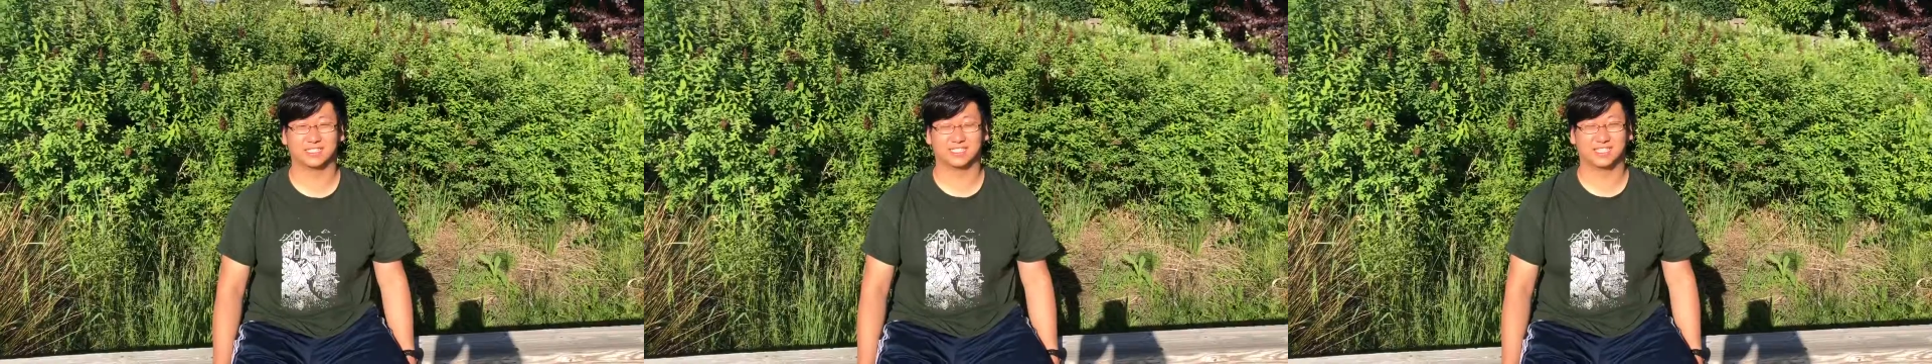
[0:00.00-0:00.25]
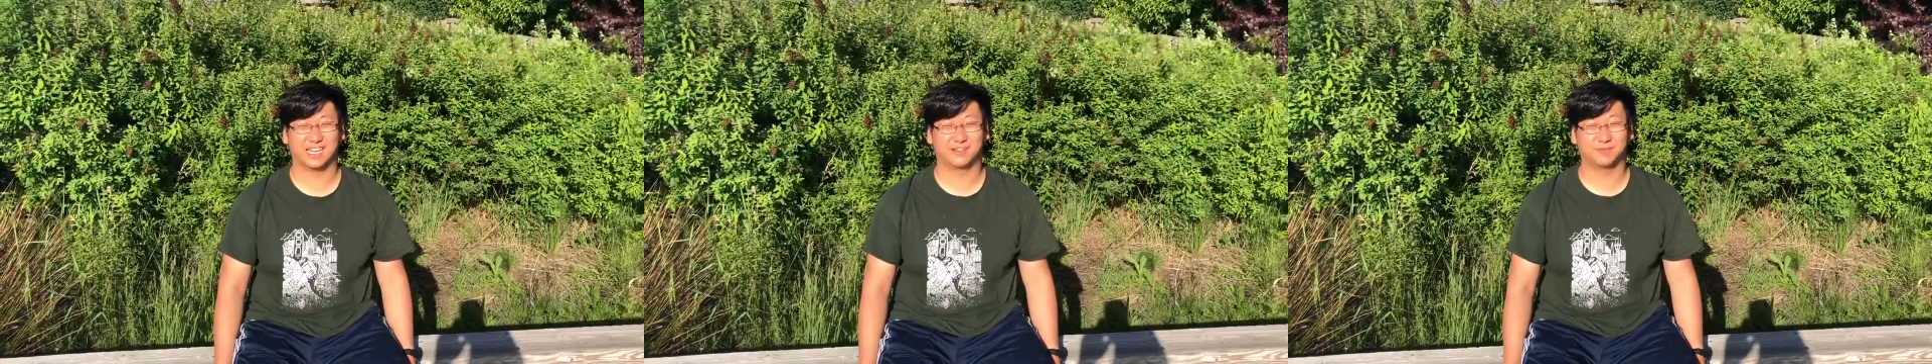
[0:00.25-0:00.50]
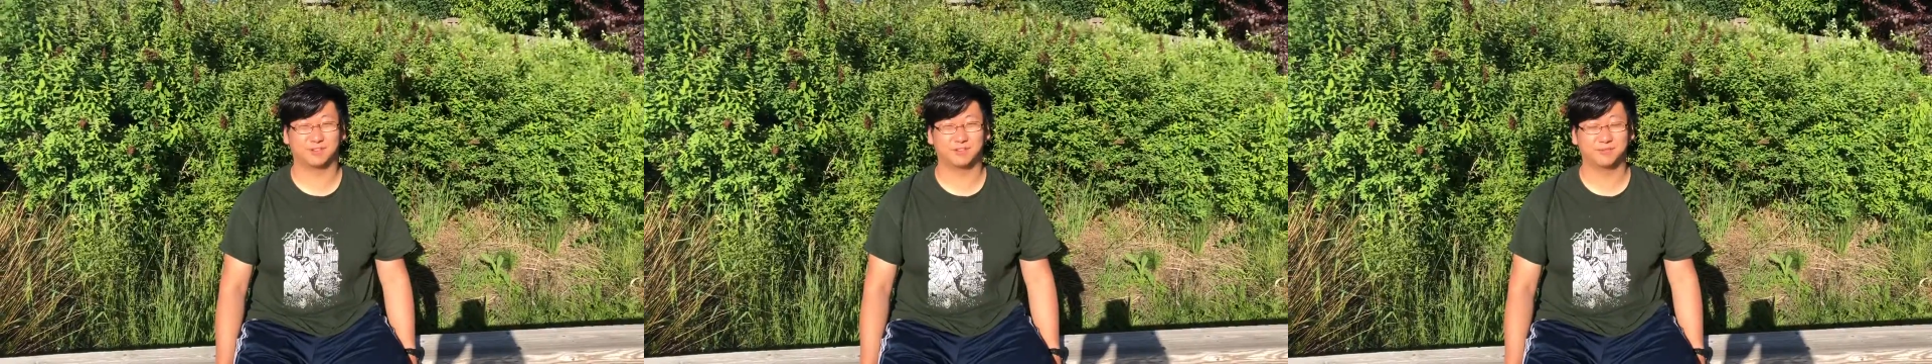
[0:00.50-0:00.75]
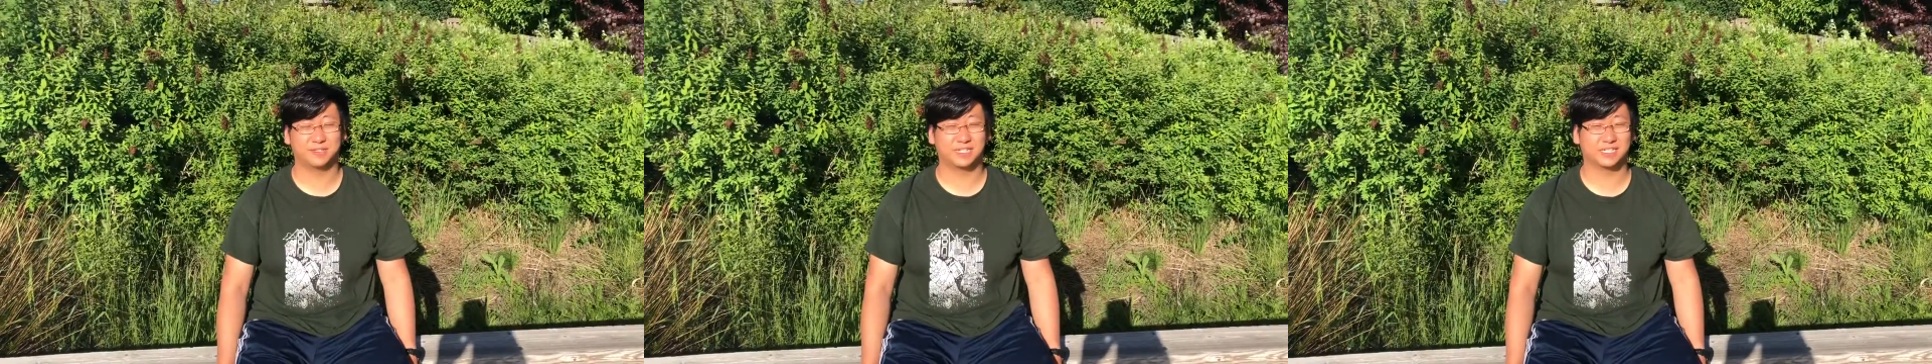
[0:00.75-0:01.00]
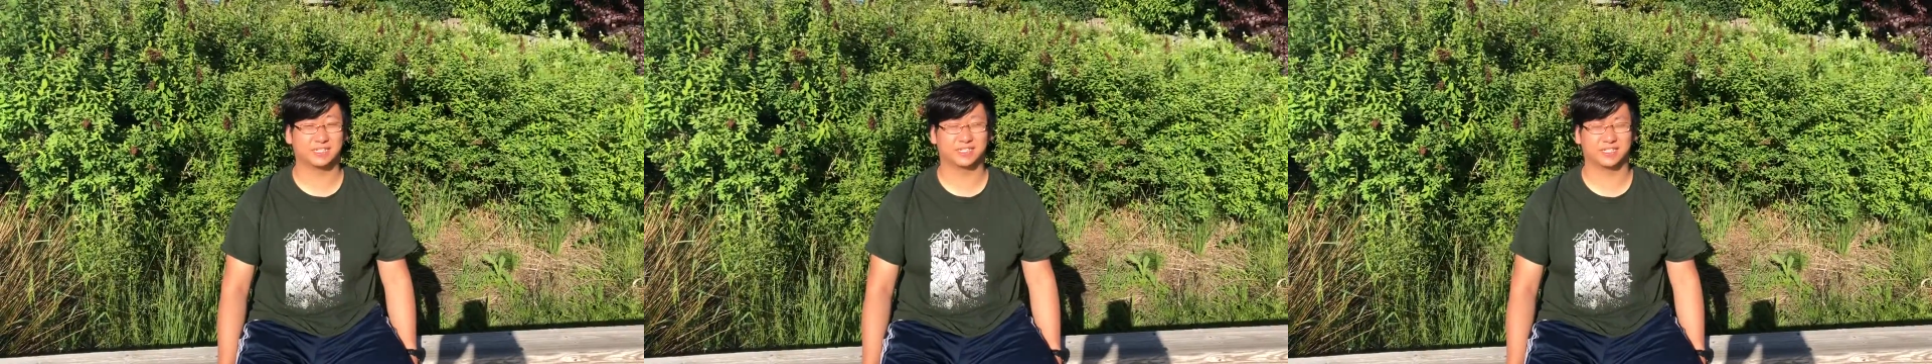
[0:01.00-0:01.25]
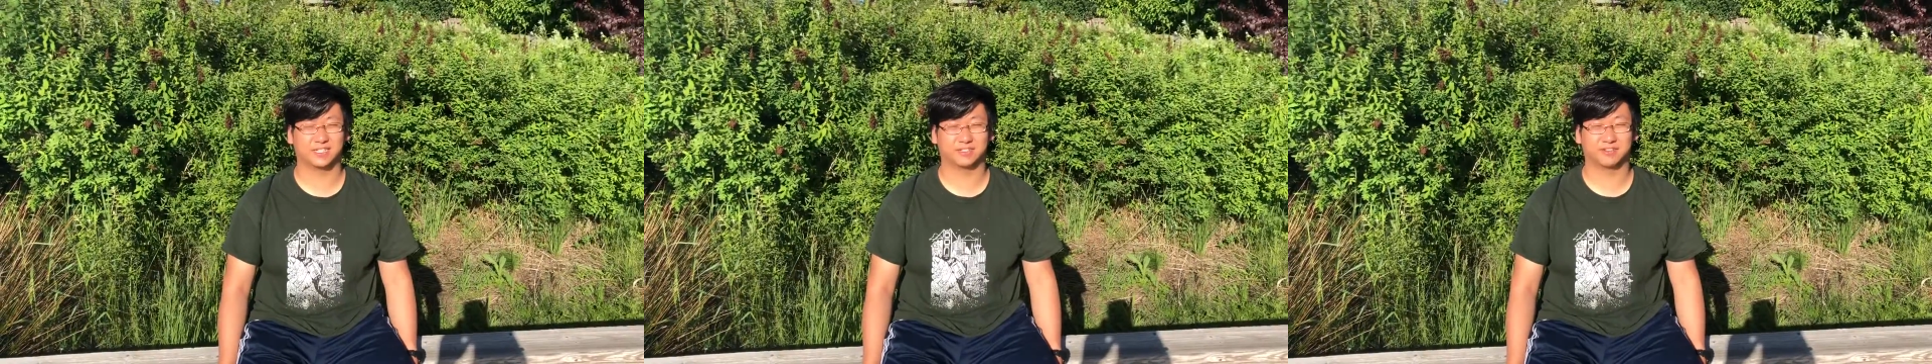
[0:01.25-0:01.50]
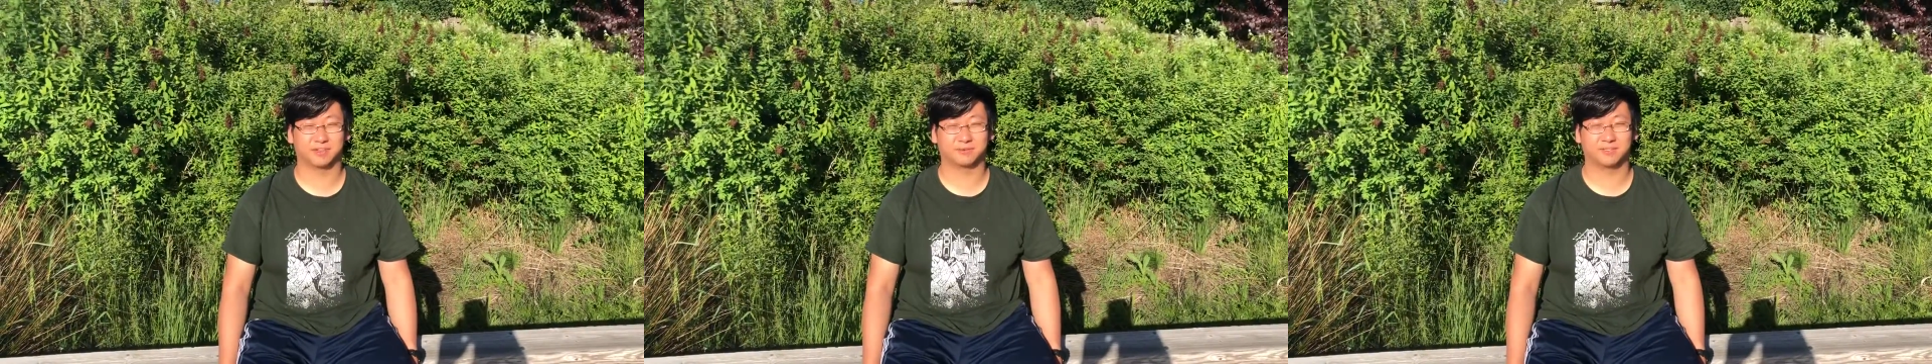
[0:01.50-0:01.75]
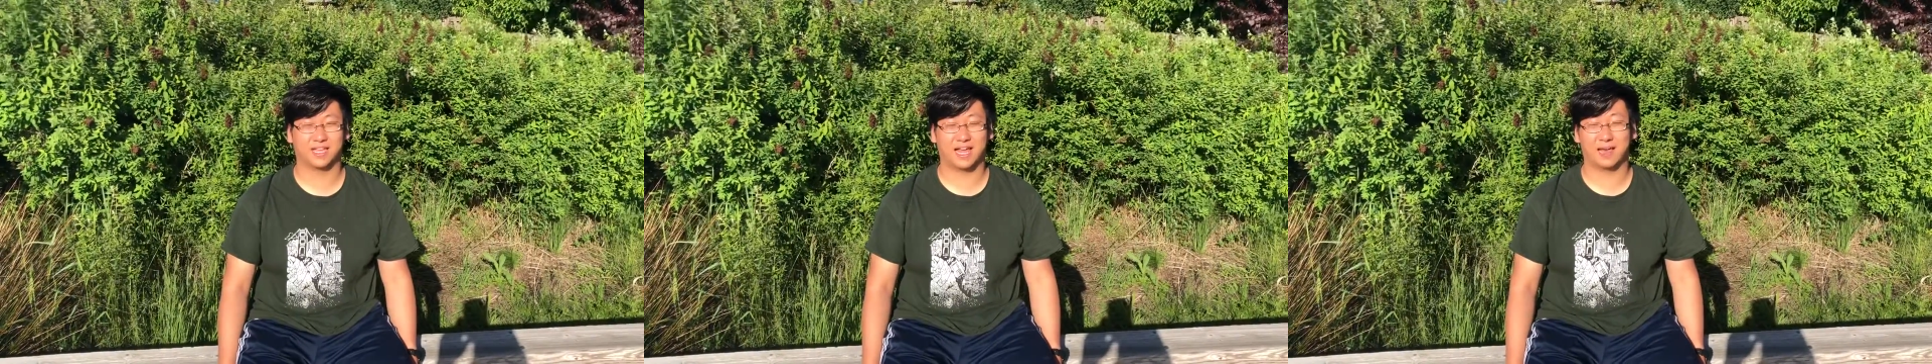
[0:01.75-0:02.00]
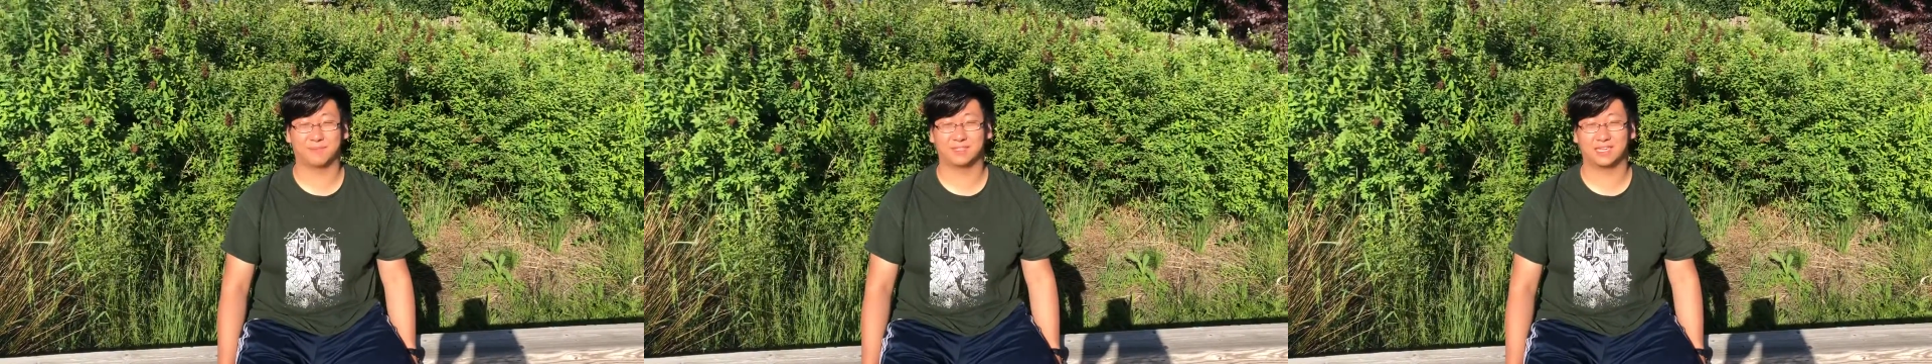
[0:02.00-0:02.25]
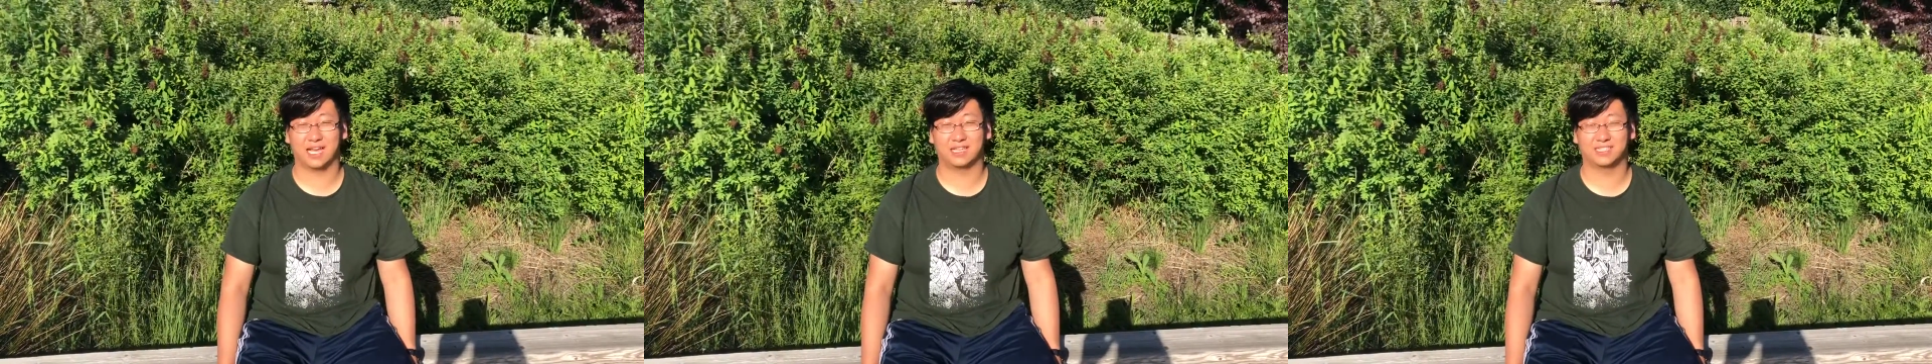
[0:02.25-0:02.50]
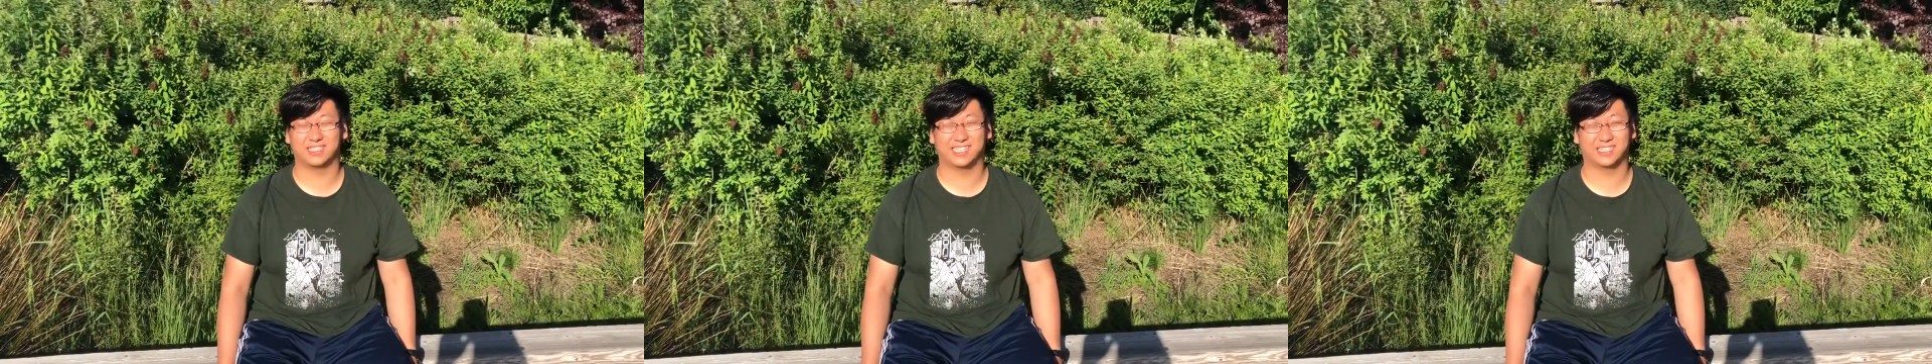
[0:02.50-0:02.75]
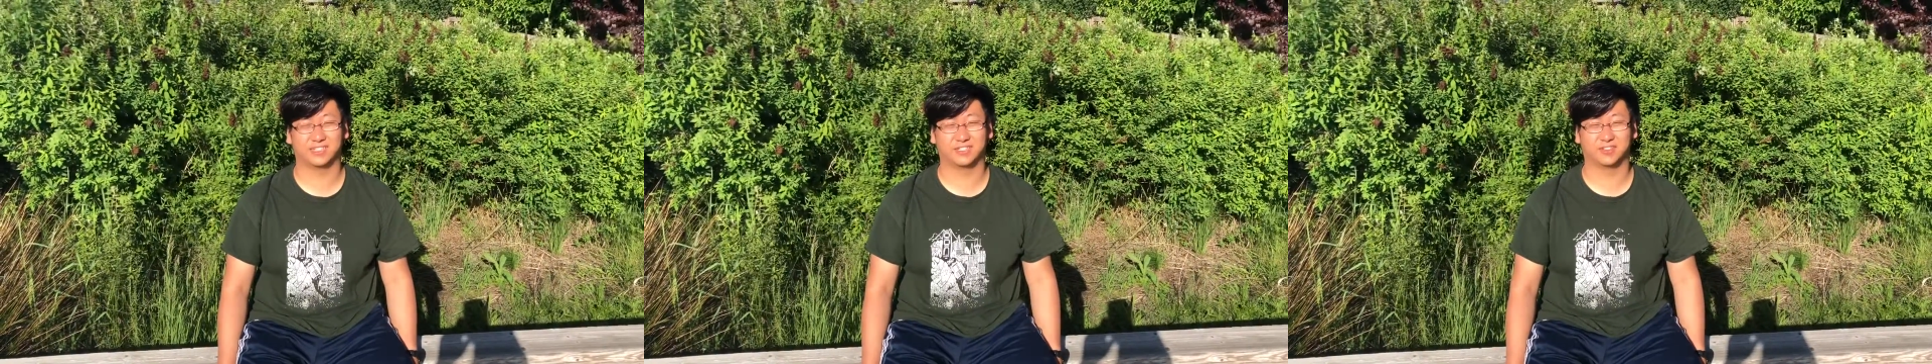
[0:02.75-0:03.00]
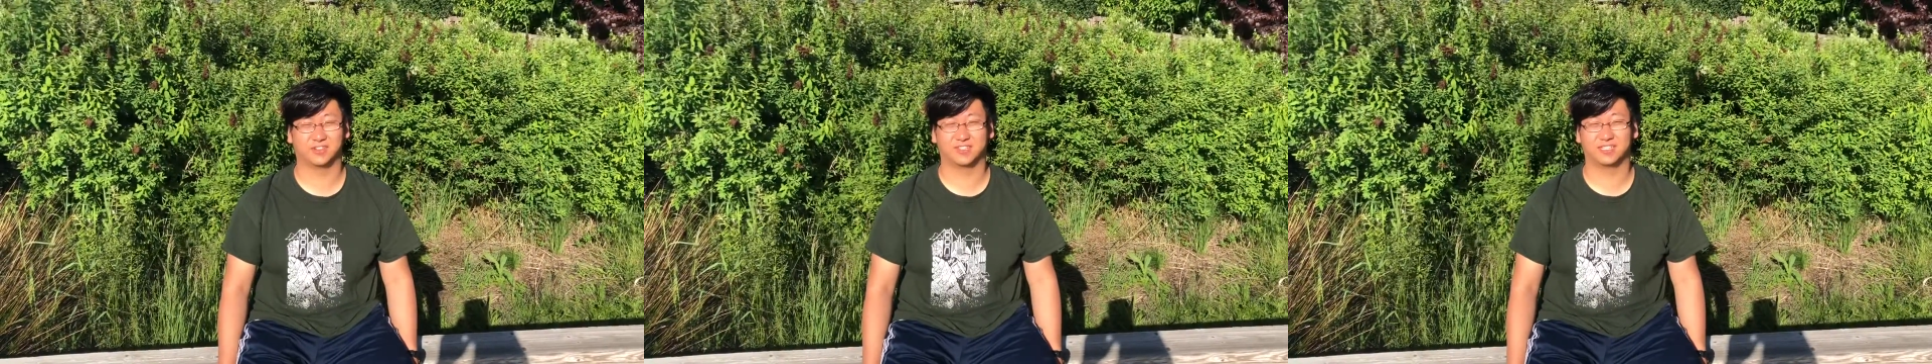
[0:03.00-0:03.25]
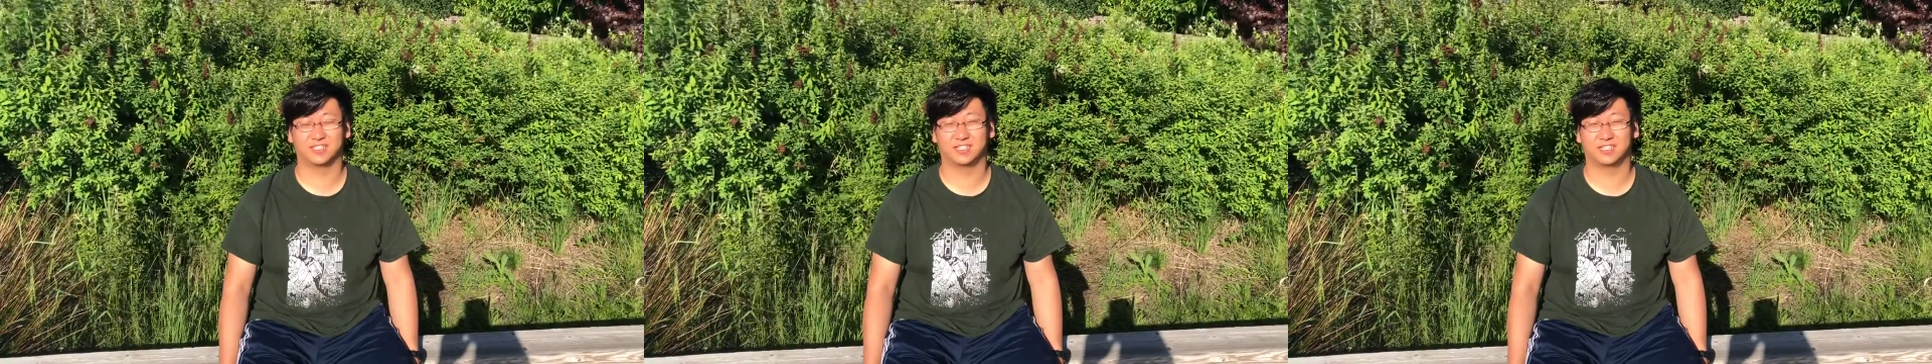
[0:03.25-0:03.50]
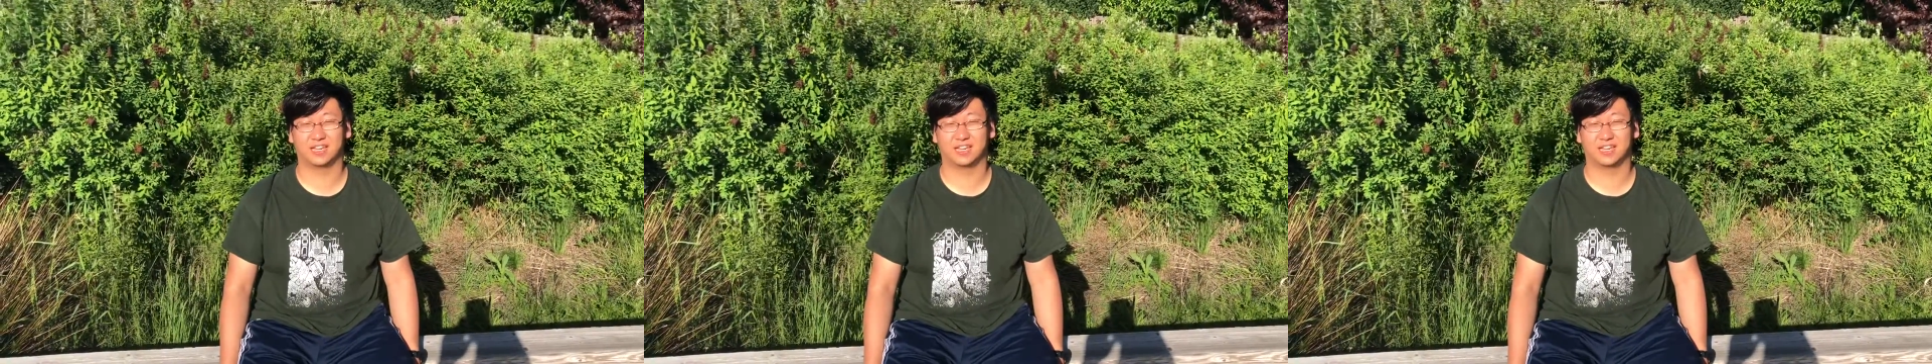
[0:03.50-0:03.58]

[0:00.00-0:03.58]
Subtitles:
sustainable because it disrupts the habitats and destroys the